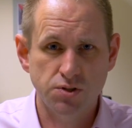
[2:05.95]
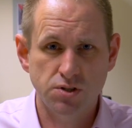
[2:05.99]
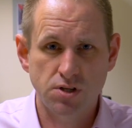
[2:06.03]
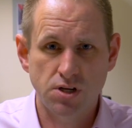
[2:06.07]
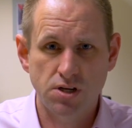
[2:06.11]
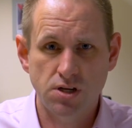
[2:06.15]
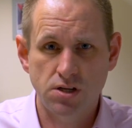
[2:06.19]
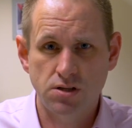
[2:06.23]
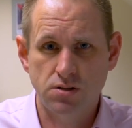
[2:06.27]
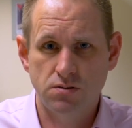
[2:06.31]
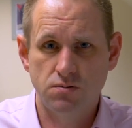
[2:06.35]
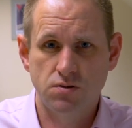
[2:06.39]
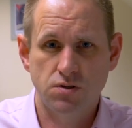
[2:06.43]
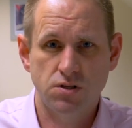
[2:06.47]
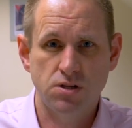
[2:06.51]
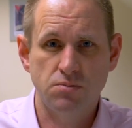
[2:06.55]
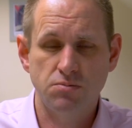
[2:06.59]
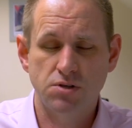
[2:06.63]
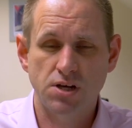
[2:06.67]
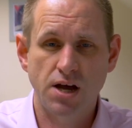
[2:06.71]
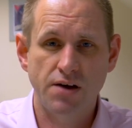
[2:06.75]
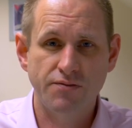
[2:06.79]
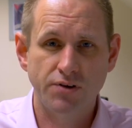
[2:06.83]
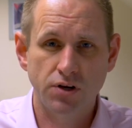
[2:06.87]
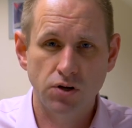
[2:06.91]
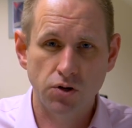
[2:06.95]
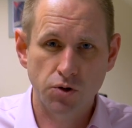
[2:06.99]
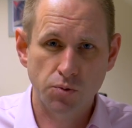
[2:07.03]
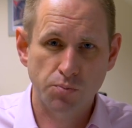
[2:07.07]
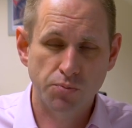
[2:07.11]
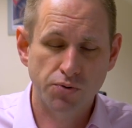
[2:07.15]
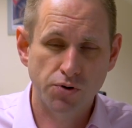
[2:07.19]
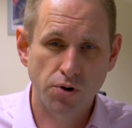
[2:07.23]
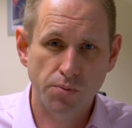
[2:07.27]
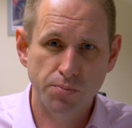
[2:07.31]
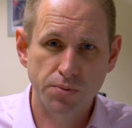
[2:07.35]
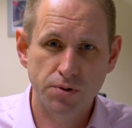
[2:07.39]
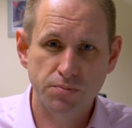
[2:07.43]
They seem to have a lot of
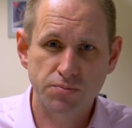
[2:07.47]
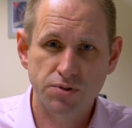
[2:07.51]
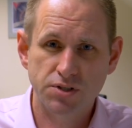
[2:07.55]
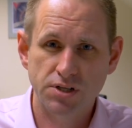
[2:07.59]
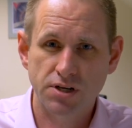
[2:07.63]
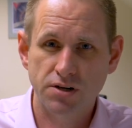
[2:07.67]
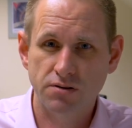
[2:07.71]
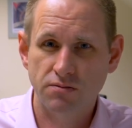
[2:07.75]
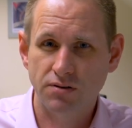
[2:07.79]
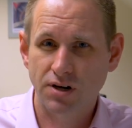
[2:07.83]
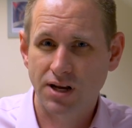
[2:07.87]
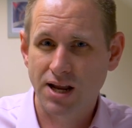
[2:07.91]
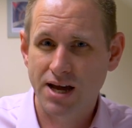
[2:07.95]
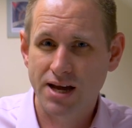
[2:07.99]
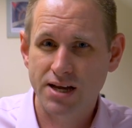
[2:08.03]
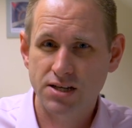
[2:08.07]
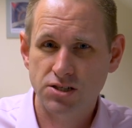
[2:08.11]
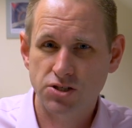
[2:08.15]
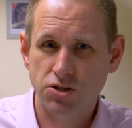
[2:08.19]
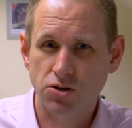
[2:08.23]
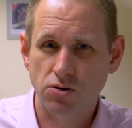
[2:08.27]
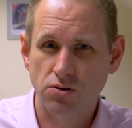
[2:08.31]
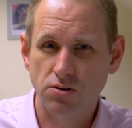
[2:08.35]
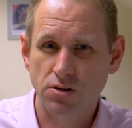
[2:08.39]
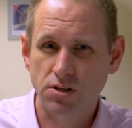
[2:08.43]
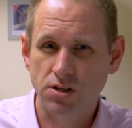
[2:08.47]
problems, they don't last long,